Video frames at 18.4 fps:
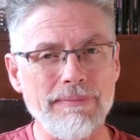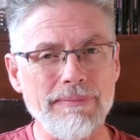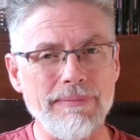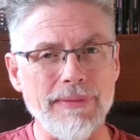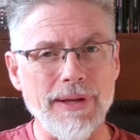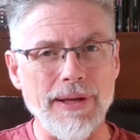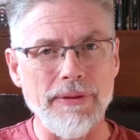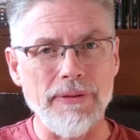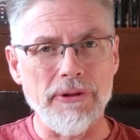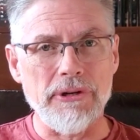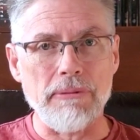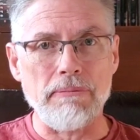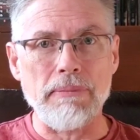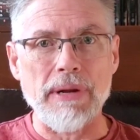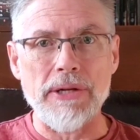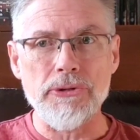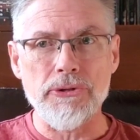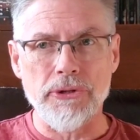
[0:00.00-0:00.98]
the, the
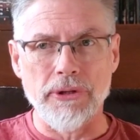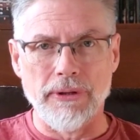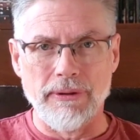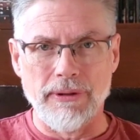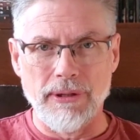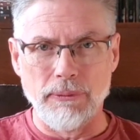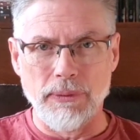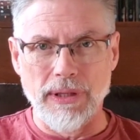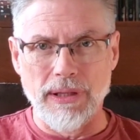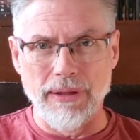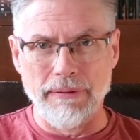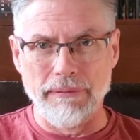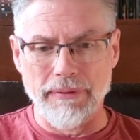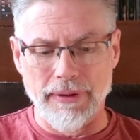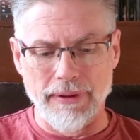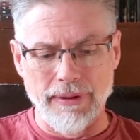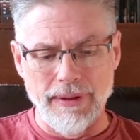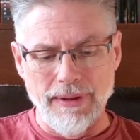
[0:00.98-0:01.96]
dimension that we live
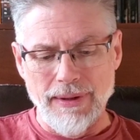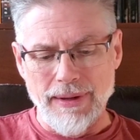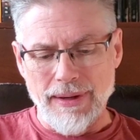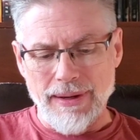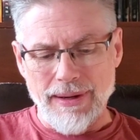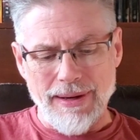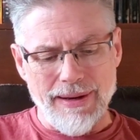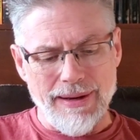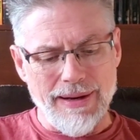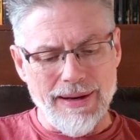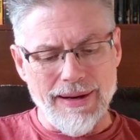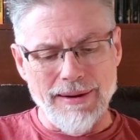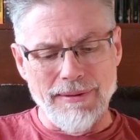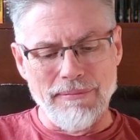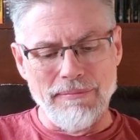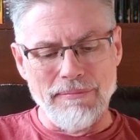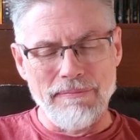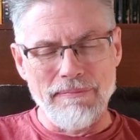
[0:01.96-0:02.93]
in,
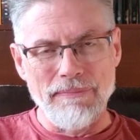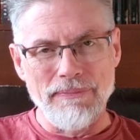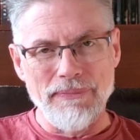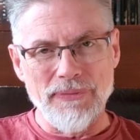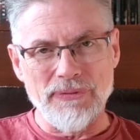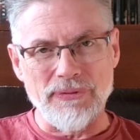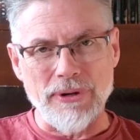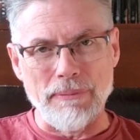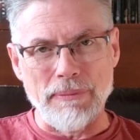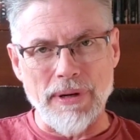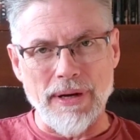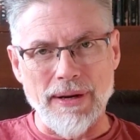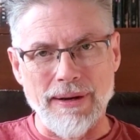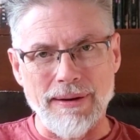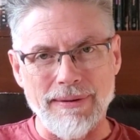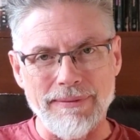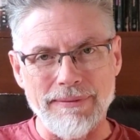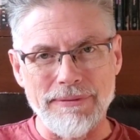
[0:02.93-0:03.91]
um, from
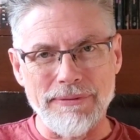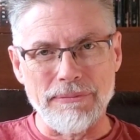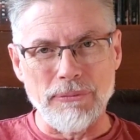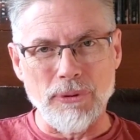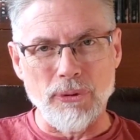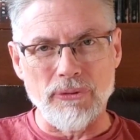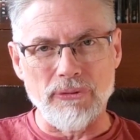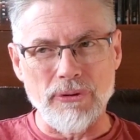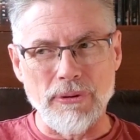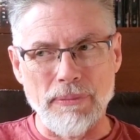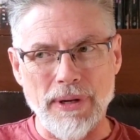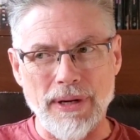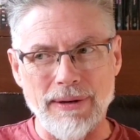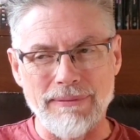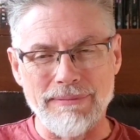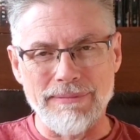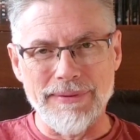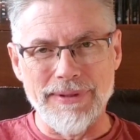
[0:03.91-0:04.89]
a, more from
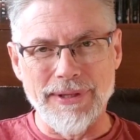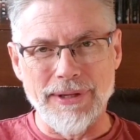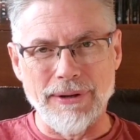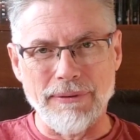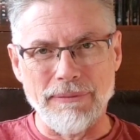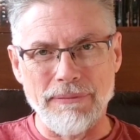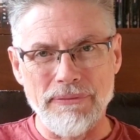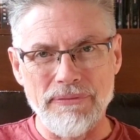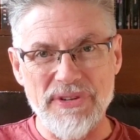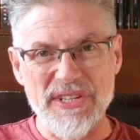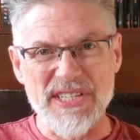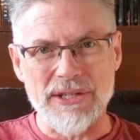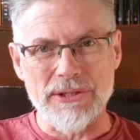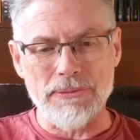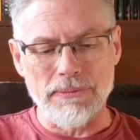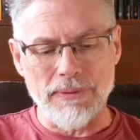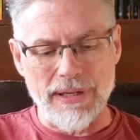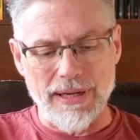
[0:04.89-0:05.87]
a you know
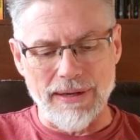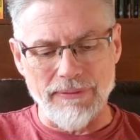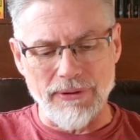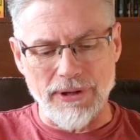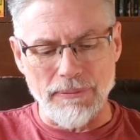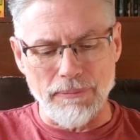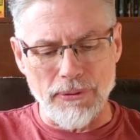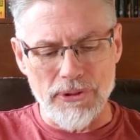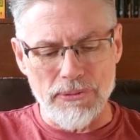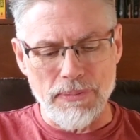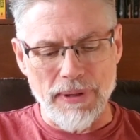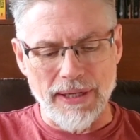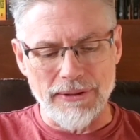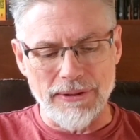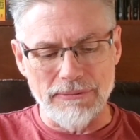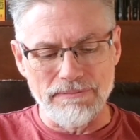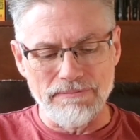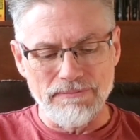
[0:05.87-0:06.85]
physics kind of a
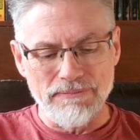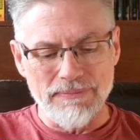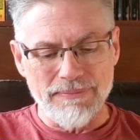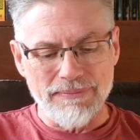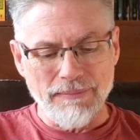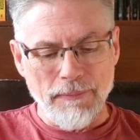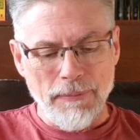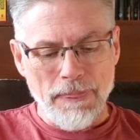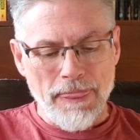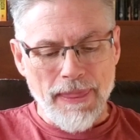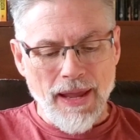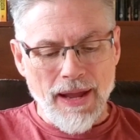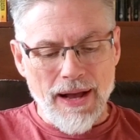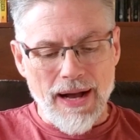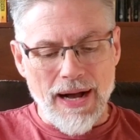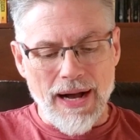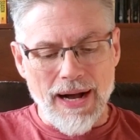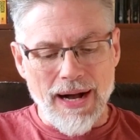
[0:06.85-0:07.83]
perspective.
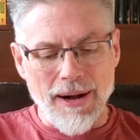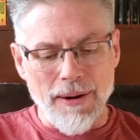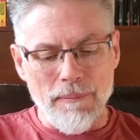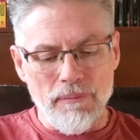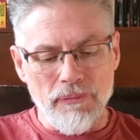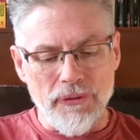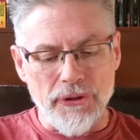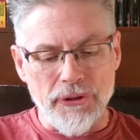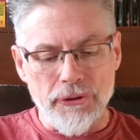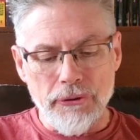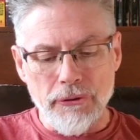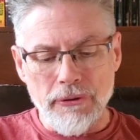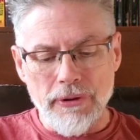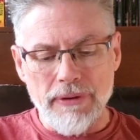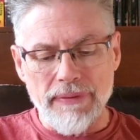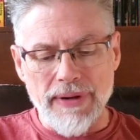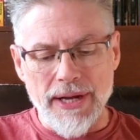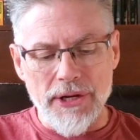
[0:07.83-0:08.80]
Um, the
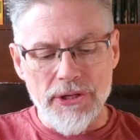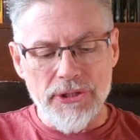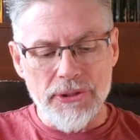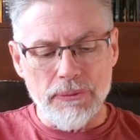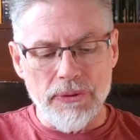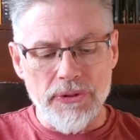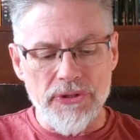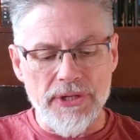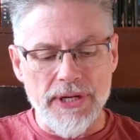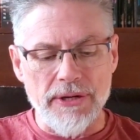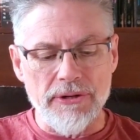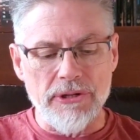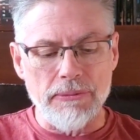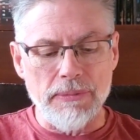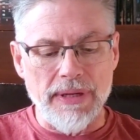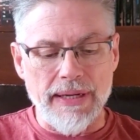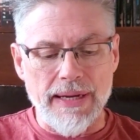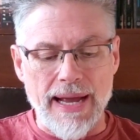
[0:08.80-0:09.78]
curative agent was said
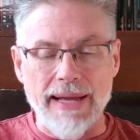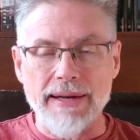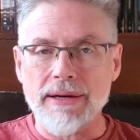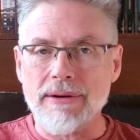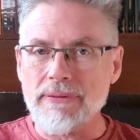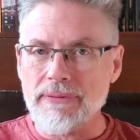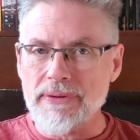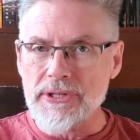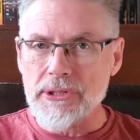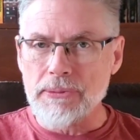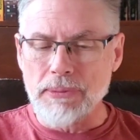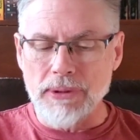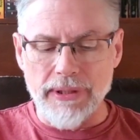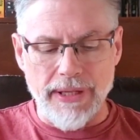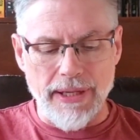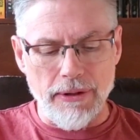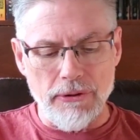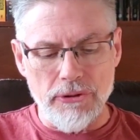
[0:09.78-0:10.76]
to be an
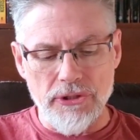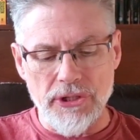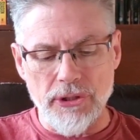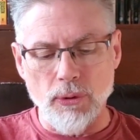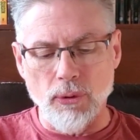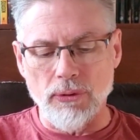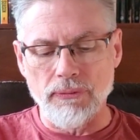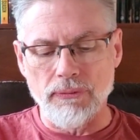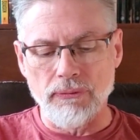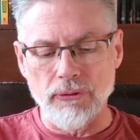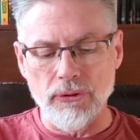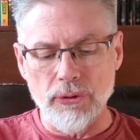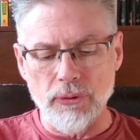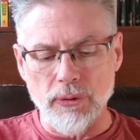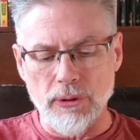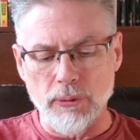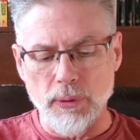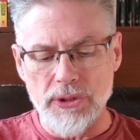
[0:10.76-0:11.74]
invisible energy or
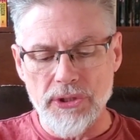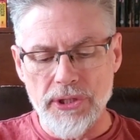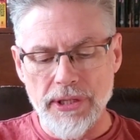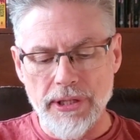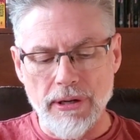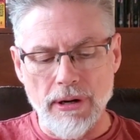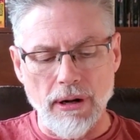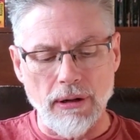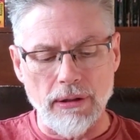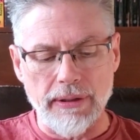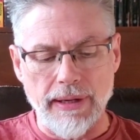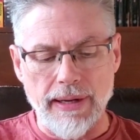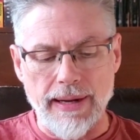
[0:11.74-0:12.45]
fluid, which he called